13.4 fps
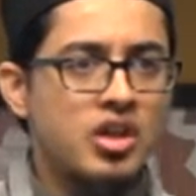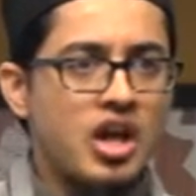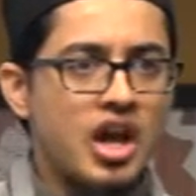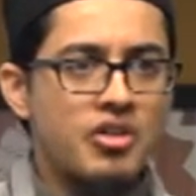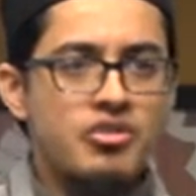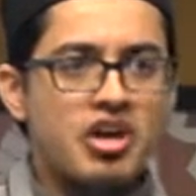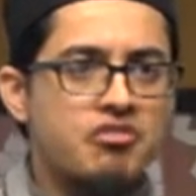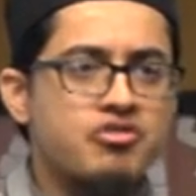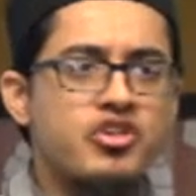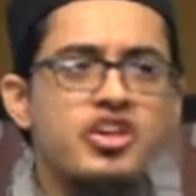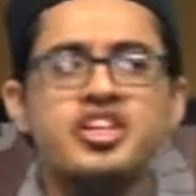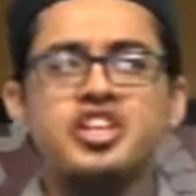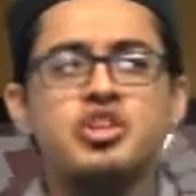I do not
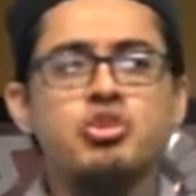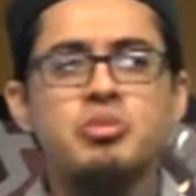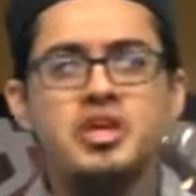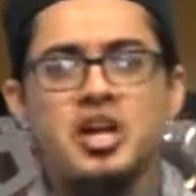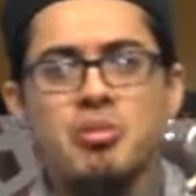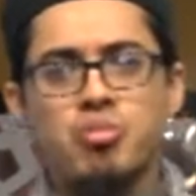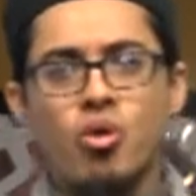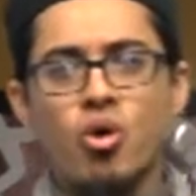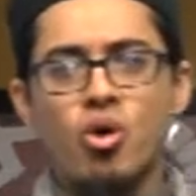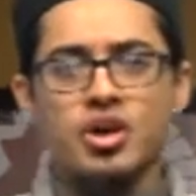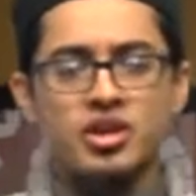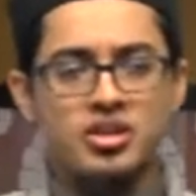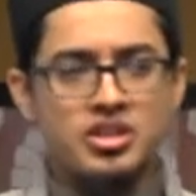fear that you will become
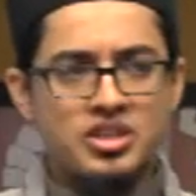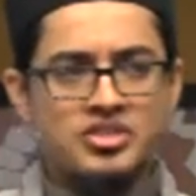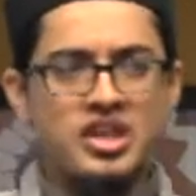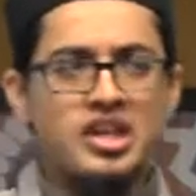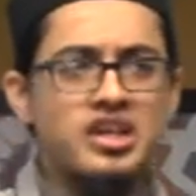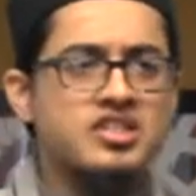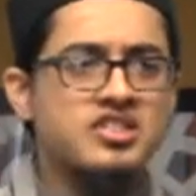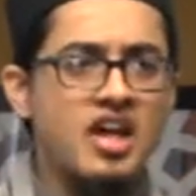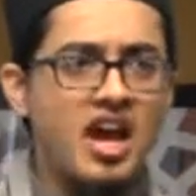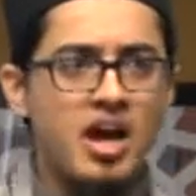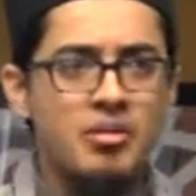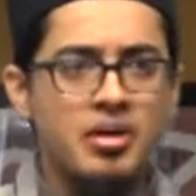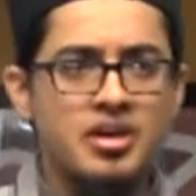poor. Telling his
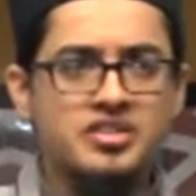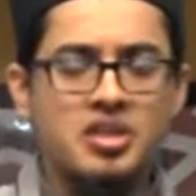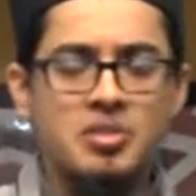Sahaba, his